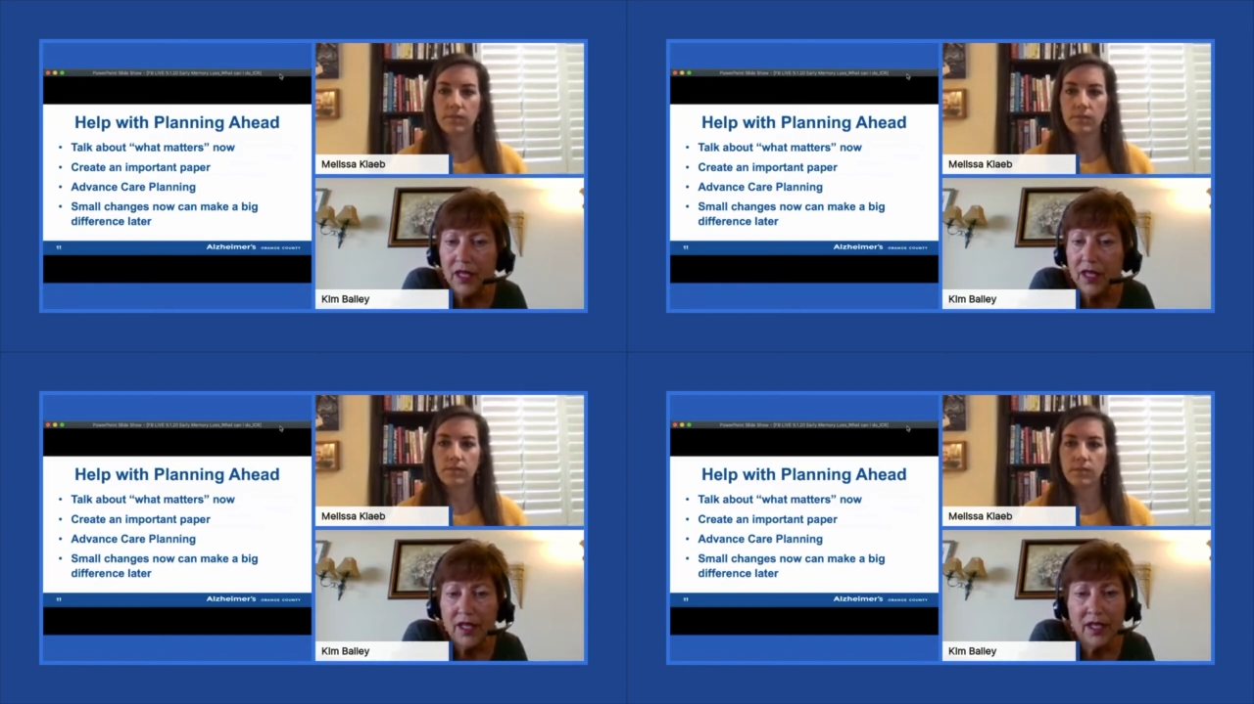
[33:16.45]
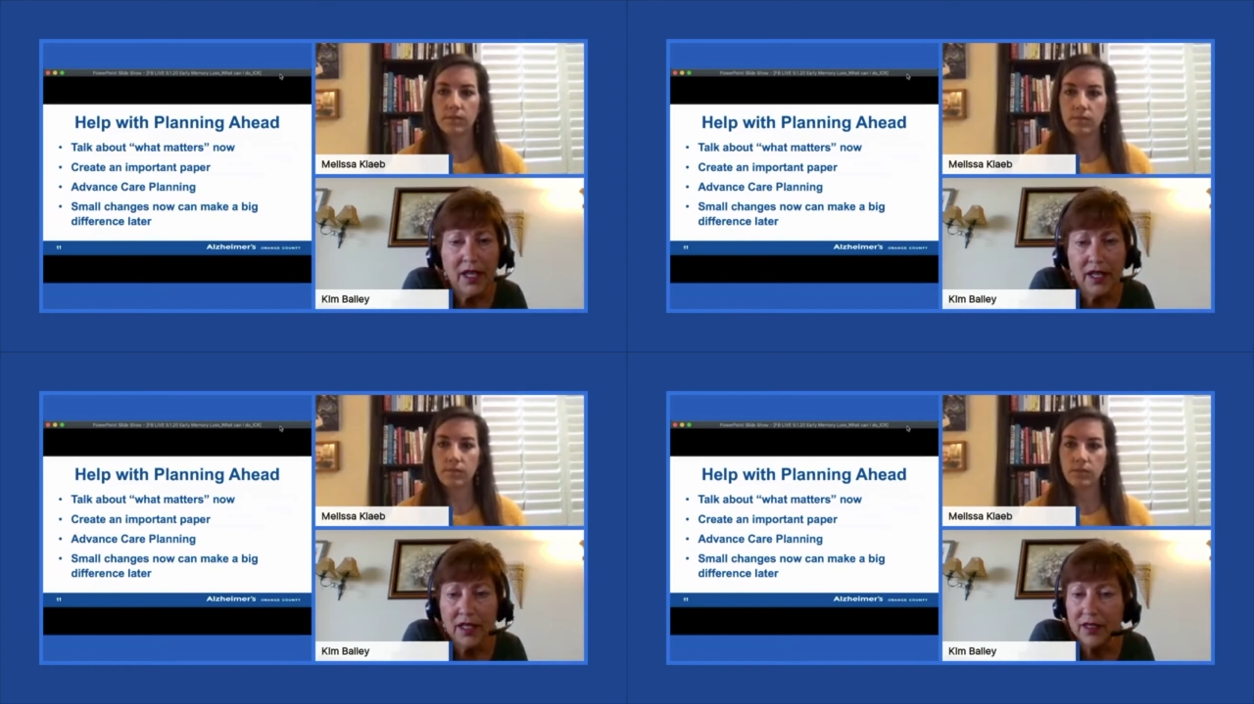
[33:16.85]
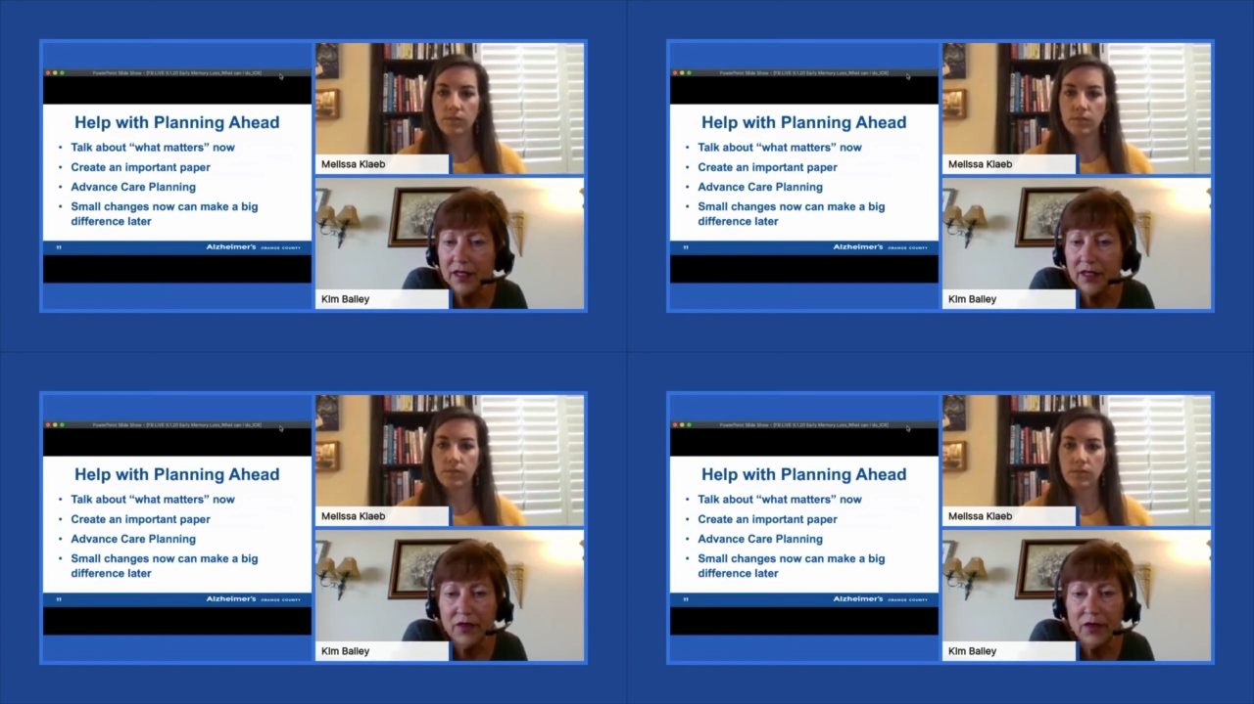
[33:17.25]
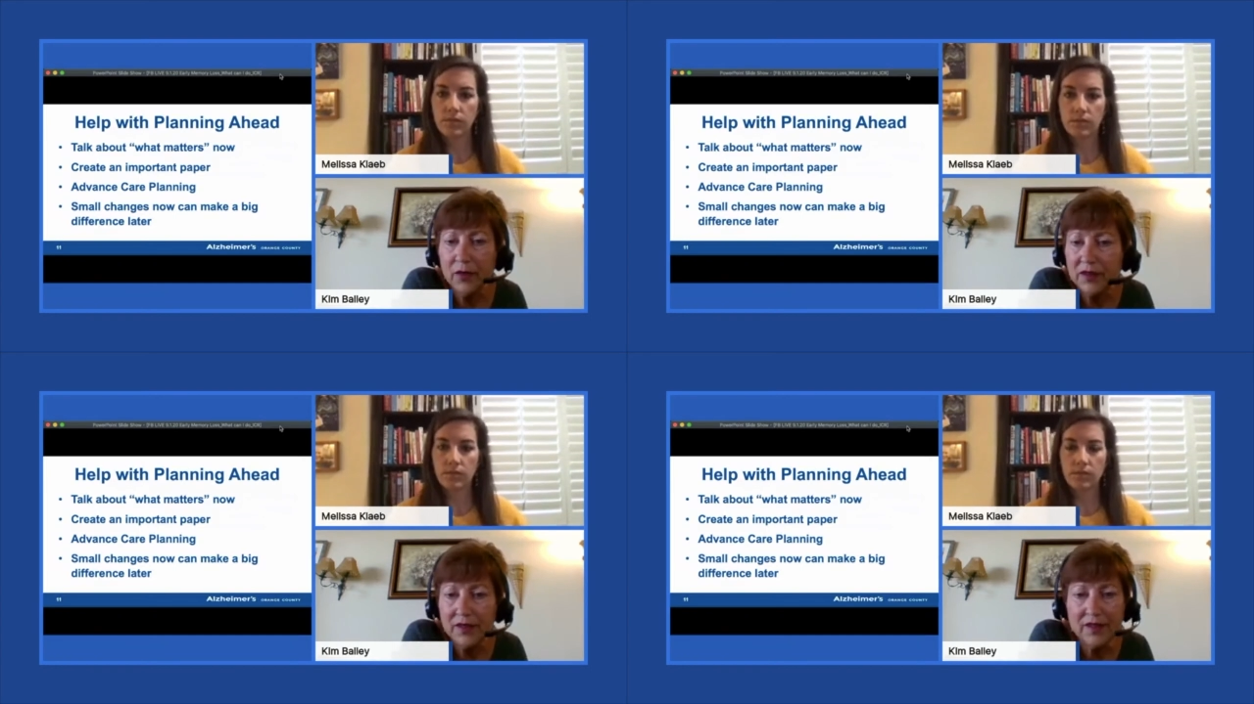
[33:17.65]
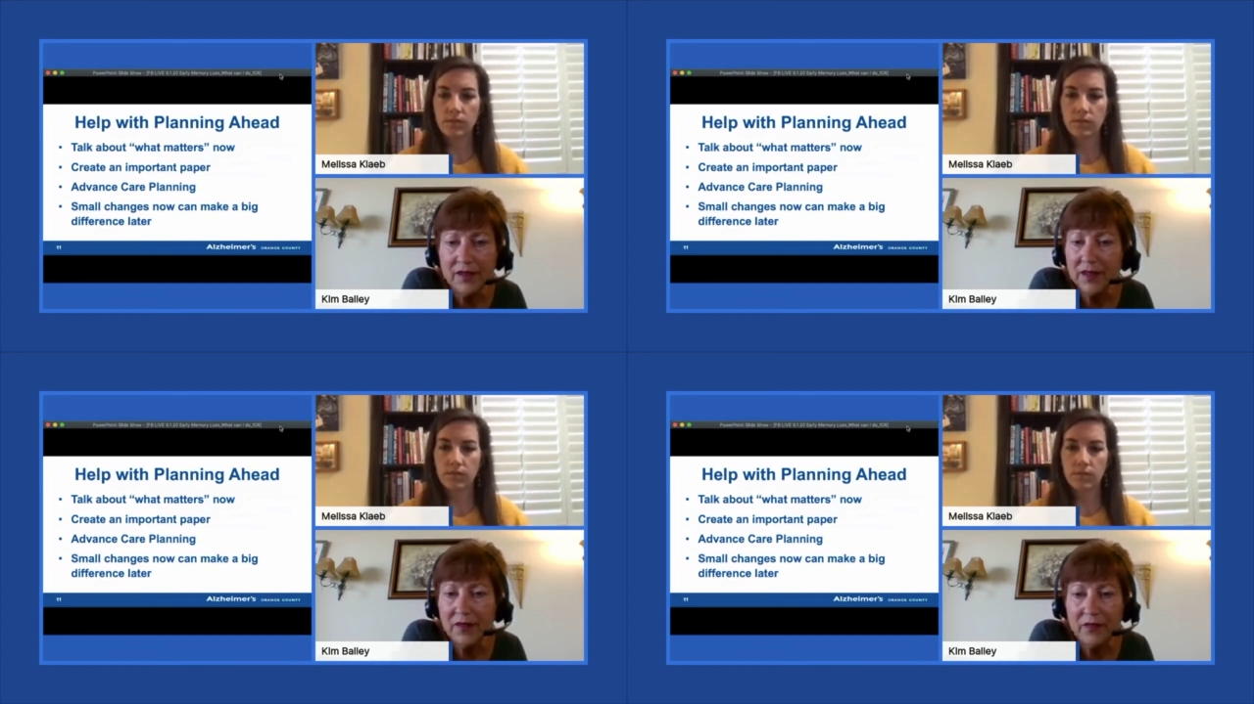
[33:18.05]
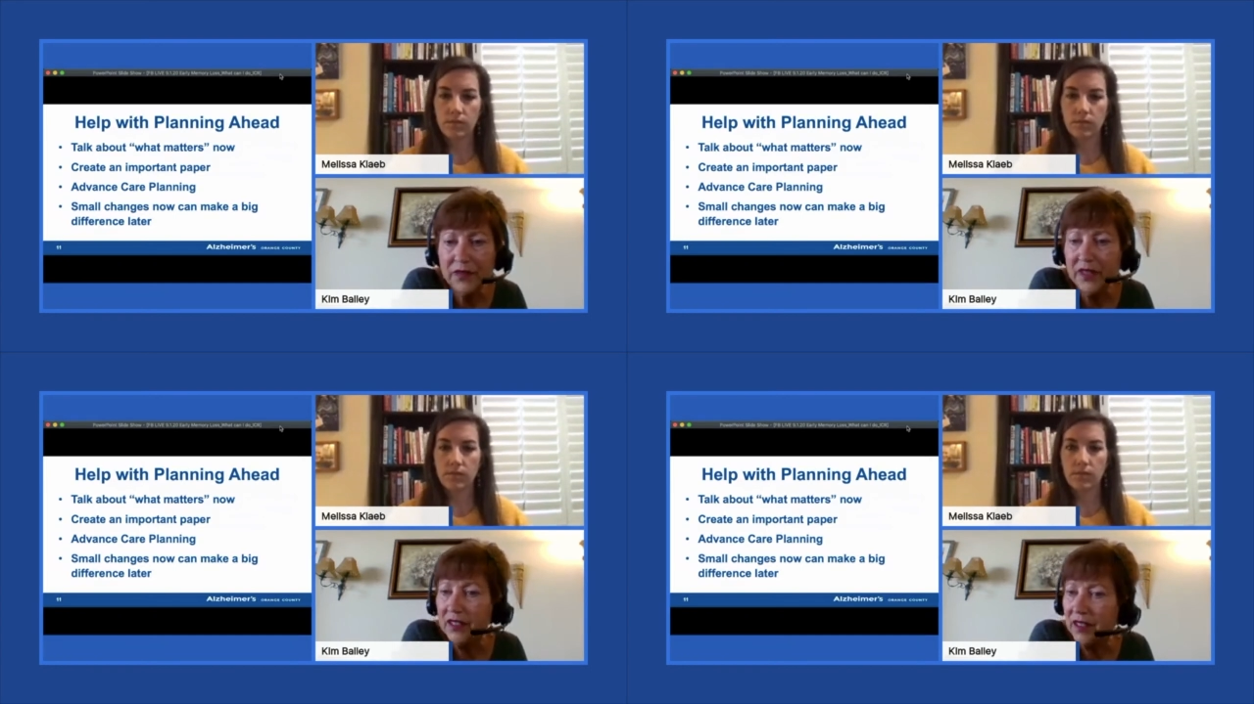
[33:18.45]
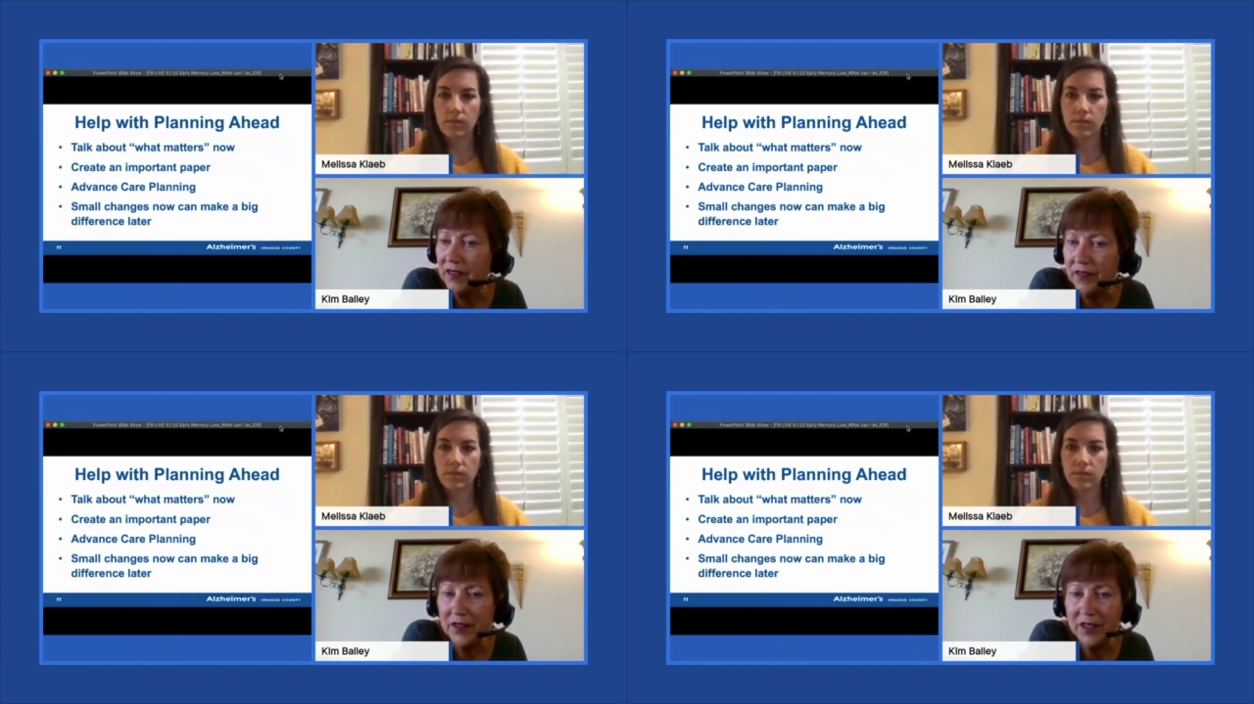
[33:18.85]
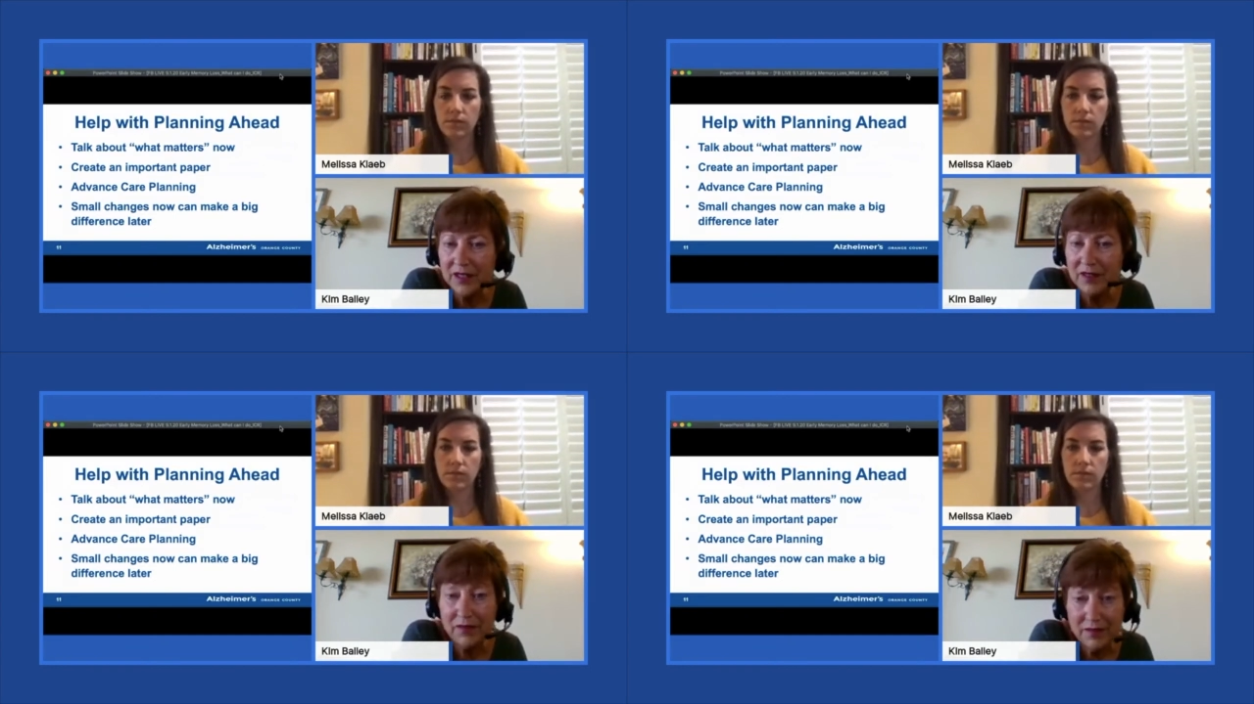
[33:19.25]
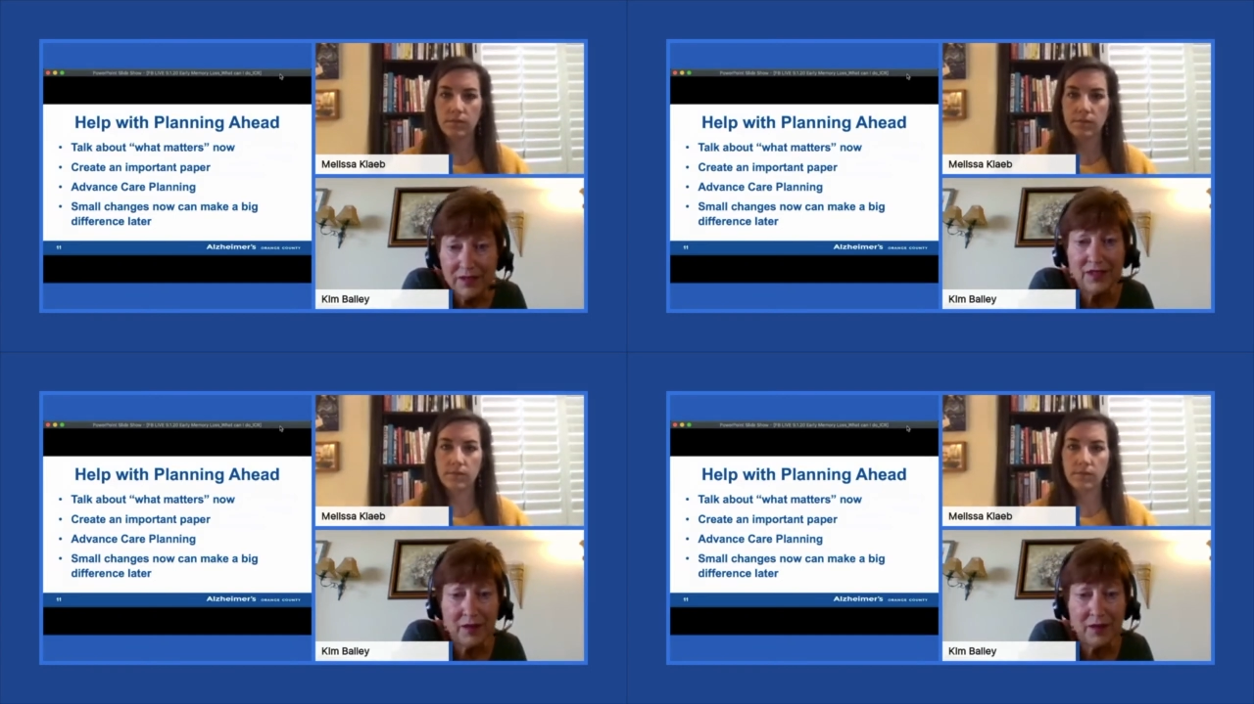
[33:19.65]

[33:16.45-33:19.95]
Speaker 1: and hey, if they're resistant, then let's look at the. I